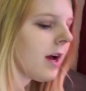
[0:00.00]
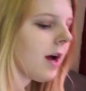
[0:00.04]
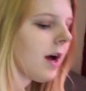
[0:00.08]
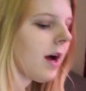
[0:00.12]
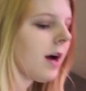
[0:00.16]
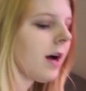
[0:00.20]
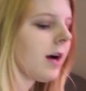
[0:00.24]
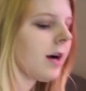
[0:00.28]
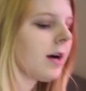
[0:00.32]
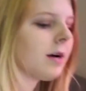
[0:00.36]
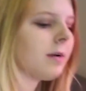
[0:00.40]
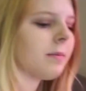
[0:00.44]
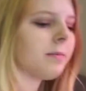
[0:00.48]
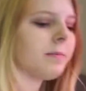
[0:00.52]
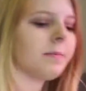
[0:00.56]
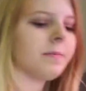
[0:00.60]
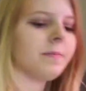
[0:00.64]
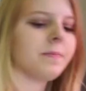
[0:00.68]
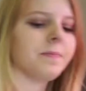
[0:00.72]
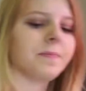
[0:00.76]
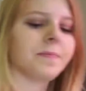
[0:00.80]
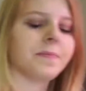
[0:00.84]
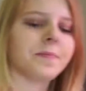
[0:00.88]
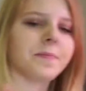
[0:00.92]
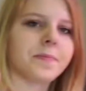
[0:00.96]

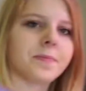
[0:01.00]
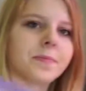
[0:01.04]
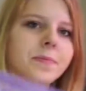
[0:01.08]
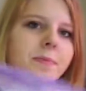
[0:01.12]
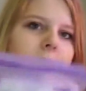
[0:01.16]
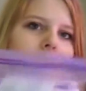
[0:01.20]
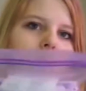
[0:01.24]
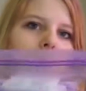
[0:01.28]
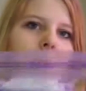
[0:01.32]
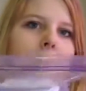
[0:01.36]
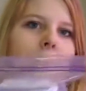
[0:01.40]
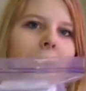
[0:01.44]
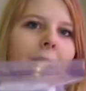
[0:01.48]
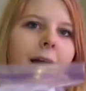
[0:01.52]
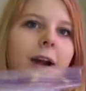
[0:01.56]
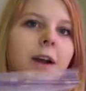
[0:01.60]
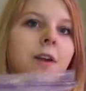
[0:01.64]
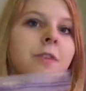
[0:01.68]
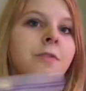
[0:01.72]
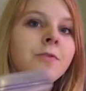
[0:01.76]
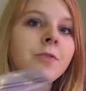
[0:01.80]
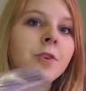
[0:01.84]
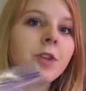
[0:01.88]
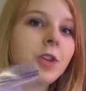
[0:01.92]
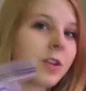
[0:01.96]
a bag
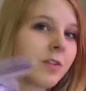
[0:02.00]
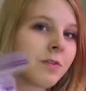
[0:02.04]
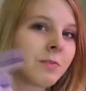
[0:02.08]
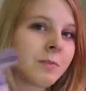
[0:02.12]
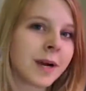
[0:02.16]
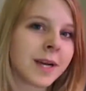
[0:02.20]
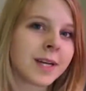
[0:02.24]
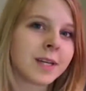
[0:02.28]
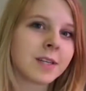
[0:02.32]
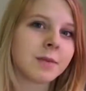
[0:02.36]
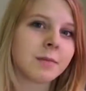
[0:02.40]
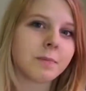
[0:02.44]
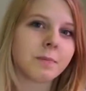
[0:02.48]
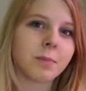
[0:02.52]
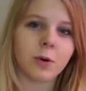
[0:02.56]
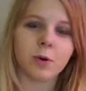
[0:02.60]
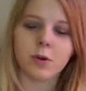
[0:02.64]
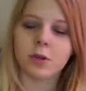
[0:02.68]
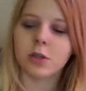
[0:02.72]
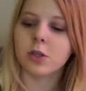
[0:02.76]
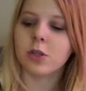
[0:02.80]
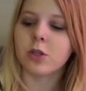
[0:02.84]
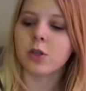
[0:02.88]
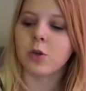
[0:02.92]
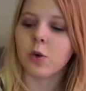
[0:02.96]
full of my
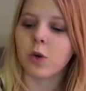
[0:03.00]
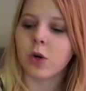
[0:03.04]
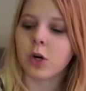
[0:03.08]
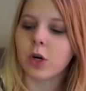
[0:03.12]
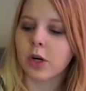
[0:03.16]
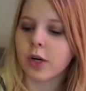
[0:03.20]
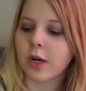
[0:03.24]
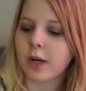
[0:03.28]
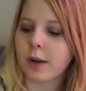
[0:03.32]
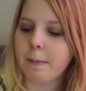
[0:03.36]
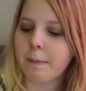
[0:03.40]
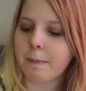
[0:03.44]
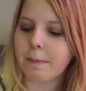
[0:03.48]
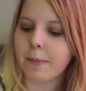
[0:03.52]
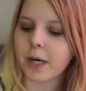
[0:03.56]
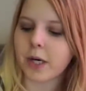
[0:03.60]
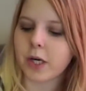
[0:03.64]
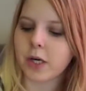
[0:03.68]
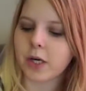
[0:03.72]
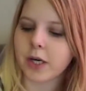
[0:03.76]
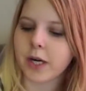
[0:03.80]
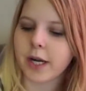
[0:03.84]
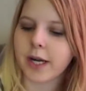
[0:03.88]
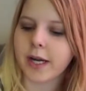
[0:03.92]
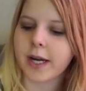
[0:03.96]
stored
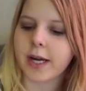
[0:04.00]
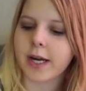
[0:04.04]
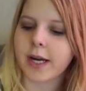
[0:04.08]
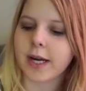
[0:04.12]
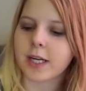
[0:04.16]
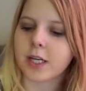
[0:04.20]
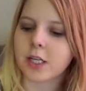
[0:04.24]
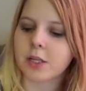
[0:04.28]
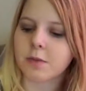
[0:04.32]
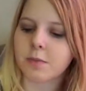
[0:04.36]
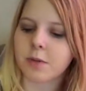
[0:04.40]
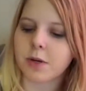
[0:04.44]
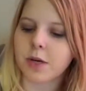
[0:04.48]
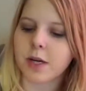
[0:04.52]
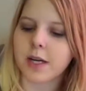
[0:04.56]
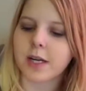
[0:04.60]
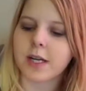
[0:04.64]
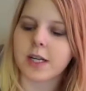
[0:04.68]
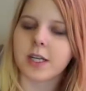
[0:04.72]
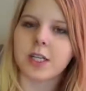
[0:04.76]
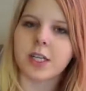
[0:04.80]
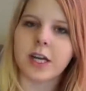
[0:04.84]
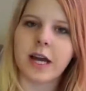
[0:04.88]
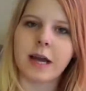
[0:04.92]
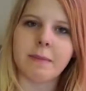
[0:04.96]
milk, and I just put it in
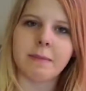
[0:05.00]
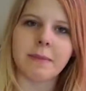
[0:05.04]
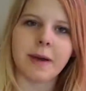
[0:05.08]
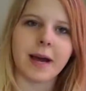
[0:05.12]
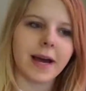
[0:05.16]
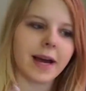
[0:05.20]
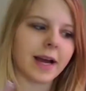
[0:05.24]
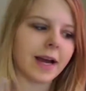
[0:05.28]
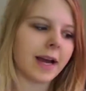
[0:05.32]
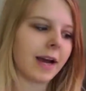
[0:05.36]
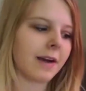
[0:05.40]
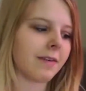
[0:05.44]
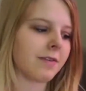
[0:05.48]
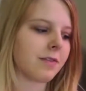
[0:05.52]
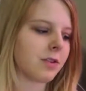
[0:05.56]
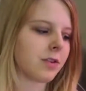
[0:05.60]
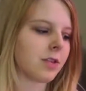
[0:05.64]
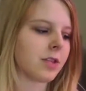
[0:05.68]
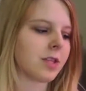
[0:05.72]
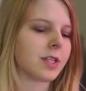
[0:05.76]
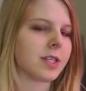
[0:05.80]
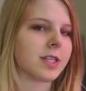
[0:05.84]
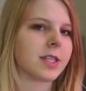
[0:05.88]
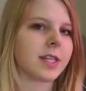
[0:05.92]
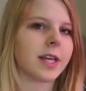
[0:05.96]
a giant bag after
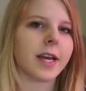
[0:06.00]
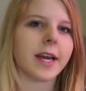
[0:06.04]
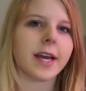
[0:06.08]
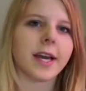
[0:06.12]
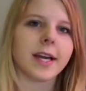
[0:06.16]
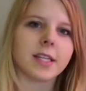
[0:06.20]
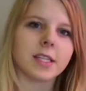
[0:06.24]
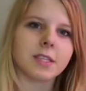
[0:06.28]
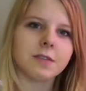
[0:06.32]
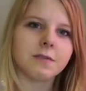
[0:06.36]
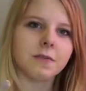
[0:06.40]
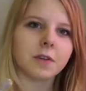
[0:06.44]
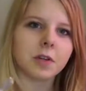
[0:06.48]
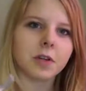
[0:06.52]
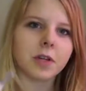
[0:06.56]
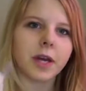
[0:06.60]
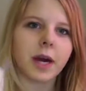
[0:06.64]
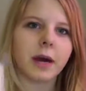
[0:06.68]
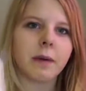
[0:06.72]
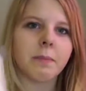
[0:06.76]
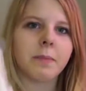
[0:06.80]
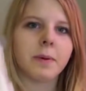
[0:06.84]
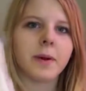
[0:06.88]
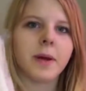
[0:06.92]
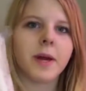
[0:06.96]
this thing gets filled
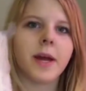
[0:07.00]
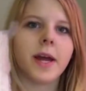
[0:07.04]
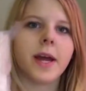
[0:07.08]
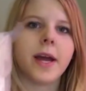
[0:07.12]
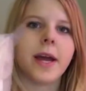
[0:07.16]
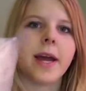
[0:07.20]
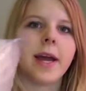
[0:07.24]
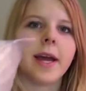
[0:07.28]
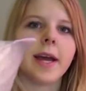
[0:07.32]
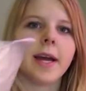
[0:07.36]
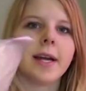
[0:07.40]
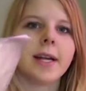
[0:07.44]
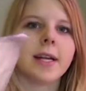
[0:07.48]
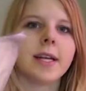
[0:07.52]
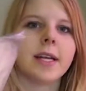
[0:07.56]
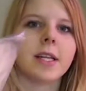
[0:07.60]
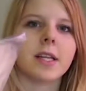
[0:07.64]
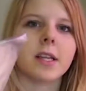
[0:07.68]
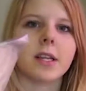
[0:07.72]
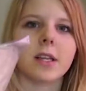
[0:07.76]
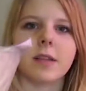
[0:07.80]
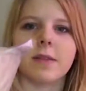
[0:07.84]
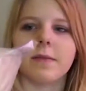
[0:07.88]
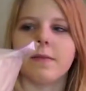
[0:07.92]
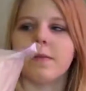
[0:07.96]
up. And
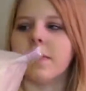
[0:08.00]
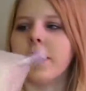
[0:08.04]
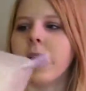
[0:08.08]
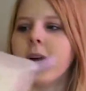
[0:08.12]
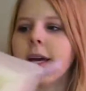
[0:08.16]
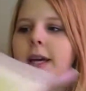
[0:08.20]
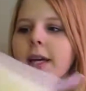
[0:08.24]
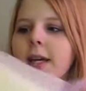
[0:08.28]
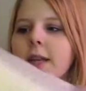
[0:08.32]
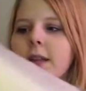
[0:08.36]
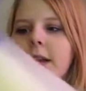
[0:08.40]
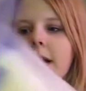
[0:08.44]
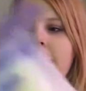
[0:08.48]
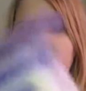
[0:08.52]
like,